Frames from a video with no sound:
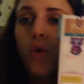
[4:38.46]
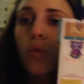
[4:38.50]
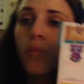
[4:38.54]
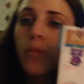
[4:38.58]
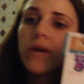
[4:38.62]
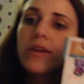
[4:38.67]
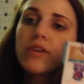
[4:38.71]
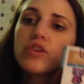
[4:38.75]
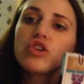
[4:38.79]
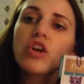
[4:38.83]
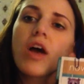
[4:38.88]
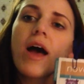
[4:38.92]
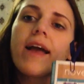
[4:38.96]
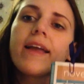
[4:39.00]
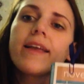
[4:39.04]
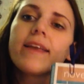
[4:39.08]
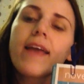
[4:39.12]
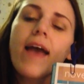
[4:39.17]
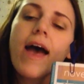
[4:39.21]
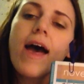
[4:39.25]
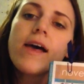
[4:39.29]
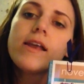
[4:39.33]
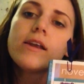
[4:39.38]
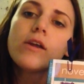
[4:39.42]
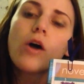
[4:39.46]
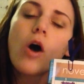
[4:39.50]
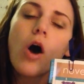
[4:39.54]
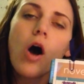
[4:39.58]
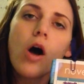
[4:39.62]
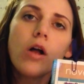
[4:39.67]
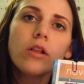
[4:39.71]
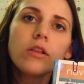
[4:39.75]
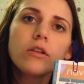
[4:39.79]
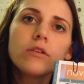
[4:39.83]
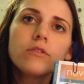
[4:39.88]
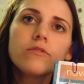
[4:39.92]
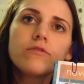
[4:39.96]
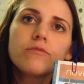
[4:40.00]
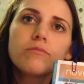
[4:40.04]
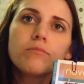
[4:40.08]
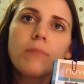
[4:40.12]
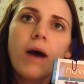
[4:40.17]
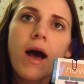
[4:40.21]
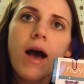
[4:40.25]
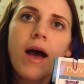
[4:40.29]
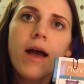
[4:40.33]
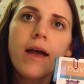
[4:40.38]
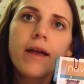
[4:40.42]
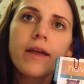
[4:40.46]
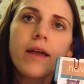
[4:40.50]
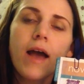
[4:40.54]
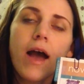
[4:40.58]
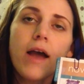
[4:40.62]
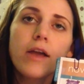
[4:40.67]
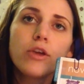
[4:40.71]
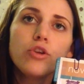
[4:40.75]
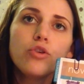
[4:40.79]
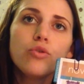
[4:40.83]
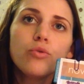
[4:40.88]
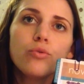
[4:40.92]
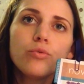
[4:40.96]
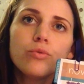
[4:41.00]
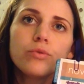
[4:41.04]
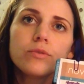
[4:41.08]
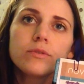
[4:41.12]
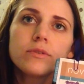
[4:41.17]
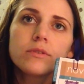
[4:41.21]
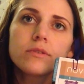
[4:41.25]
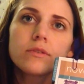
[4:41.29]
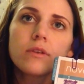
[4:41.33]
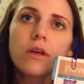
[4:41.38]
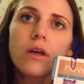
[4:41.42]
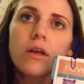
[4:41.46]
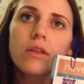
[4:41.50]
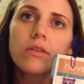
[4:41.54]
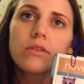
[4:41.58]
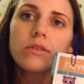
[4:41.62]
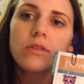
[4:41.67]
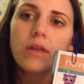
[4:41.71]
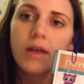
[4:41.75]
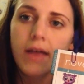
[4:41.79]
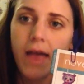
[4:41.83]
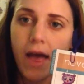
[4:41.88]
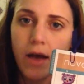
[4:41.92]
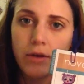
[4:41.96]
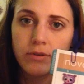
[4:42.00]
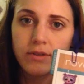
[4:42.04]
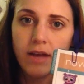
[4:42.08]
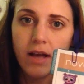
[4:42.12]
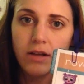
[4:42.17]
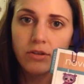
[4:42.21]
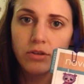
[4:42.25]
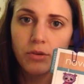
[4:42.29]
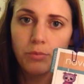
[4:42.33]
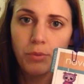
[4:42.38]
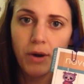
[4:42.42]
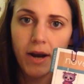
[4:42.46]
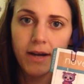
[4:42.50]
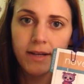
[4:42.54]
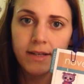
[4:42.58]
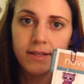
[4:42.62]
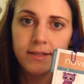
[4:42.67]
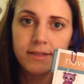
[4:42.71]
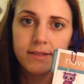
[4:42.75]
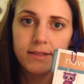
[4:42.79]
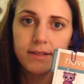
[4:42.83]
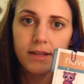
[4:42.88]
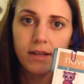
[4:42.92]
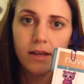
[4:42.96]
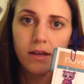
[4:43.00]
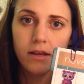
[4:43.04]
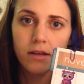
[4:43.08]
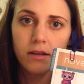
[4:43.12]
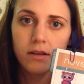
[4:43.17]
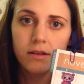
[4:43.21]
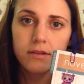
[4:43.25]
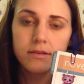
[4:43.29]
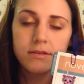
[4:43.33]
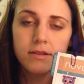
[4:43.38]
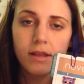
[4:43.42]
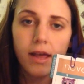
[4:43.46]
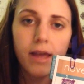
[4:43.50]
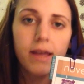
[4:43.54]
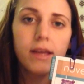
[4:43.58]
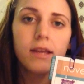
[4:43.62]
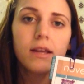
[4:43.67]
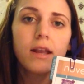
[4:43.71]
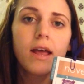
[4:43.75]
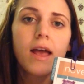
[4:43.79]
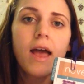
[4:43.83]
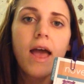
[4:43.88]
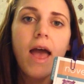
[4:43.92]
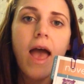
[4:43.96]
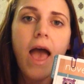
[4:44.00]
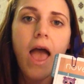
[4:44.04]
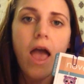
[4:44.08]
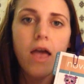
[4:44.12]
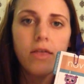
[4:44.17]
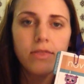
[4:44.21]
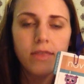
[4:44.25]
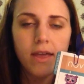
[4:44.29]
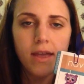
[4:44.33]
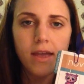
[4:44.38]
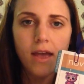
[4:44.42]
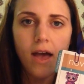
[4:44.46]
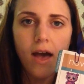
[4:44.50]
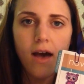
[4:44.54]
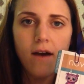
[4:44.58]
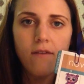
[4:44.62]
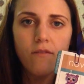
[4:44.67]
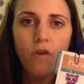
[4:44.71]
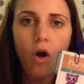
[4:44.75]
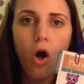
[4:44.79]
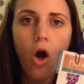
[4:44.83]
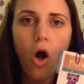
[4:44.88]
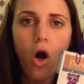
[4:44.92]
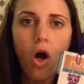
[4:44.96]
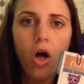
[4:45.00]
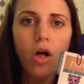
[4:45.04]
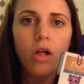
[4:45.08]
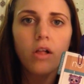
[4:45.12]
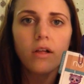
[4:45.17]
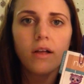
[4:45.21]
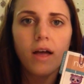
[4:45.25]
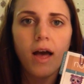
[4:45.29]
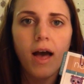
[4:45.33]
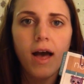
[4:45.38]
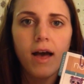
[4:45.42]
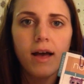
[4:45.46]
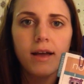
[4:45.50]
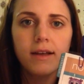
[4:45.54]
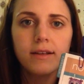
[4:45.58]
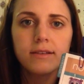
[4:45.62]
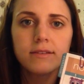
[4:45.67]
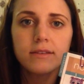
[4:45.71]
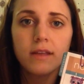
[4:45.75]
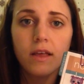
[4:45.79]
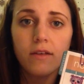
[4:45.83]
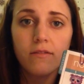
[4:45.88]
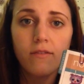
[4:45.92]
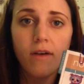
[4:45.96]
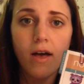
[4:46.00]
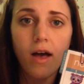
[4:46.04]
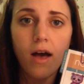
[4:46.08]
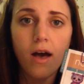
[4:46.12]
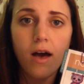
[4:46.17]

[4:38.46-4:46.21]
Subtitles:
which I get I use the Countdown to Pregnancy site, and they have all kinds of